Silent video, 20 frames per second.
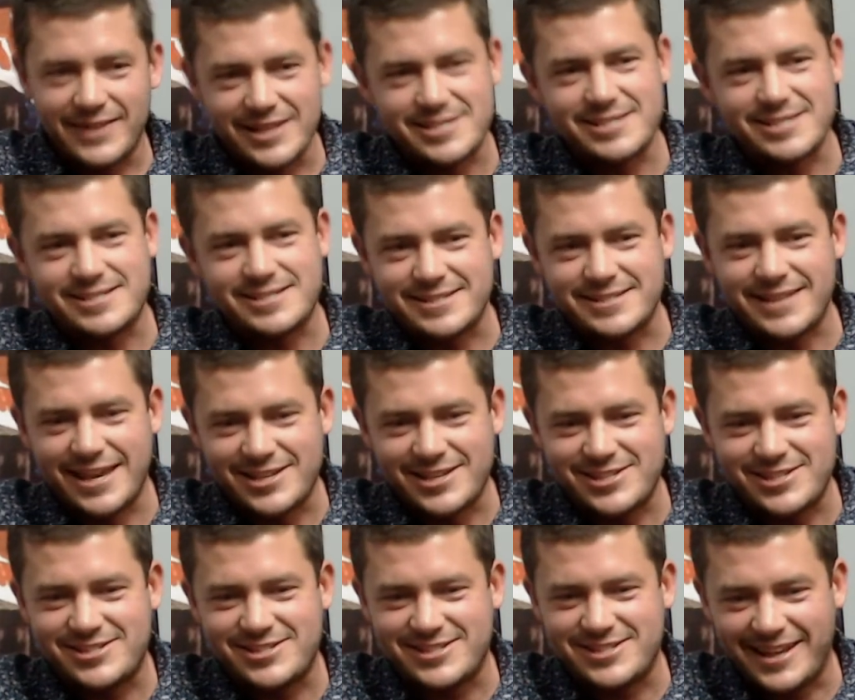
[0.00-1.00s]

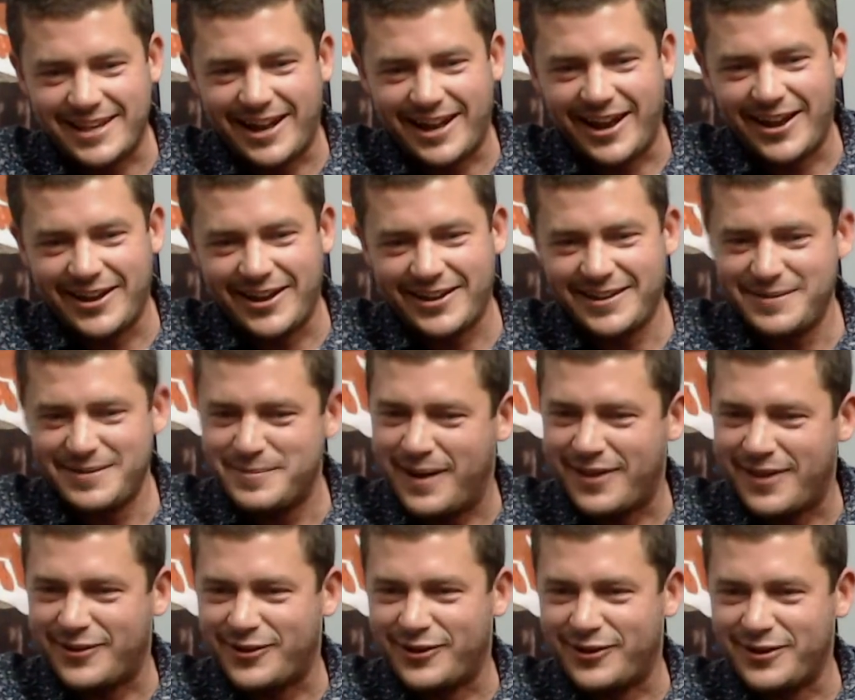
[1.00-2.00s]
Unless your
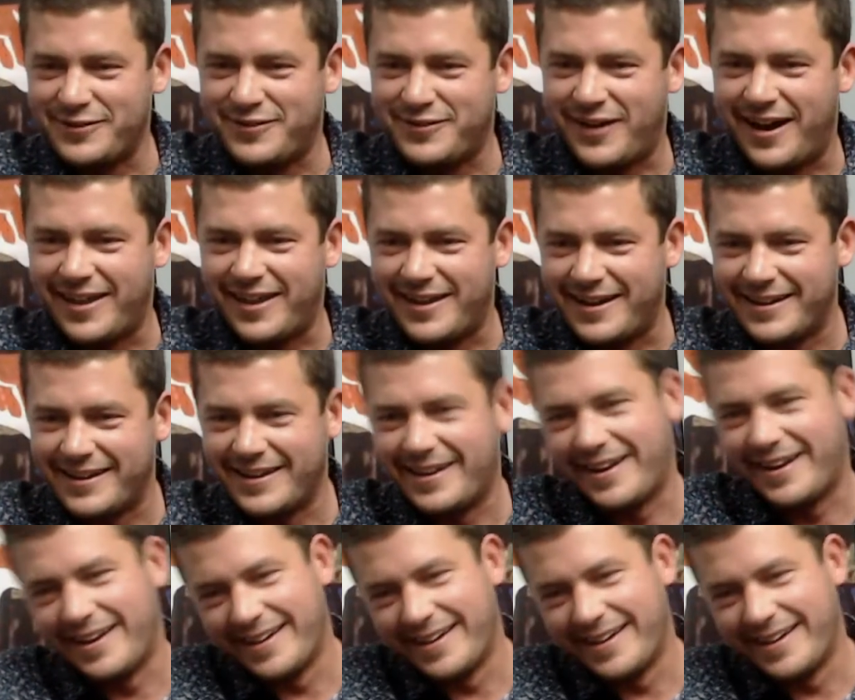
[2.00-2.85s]
mother or your father,